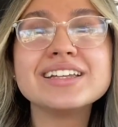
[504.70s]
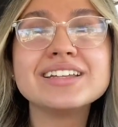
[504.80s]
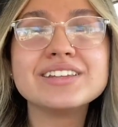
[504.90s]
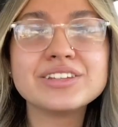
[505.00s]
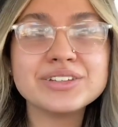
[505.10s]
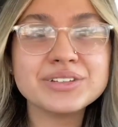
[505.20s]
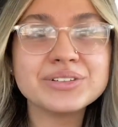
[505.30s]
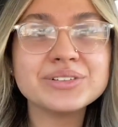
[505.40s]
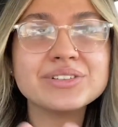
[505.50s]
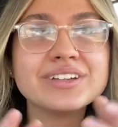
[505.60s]

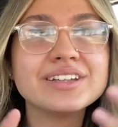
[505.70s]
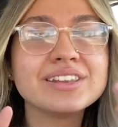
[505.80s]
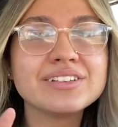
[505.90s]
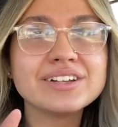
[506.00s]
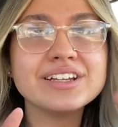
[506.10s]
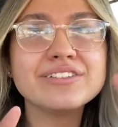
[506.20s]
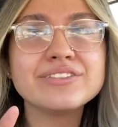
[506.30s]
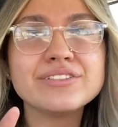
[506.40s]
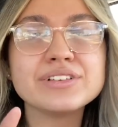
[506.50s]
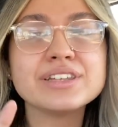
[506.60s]
2, 3, 4.
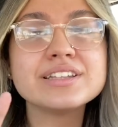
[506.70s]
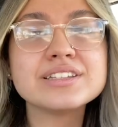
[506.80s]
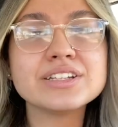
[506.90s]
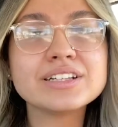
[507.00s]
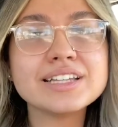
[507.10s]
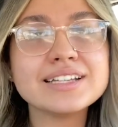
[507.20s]
This took like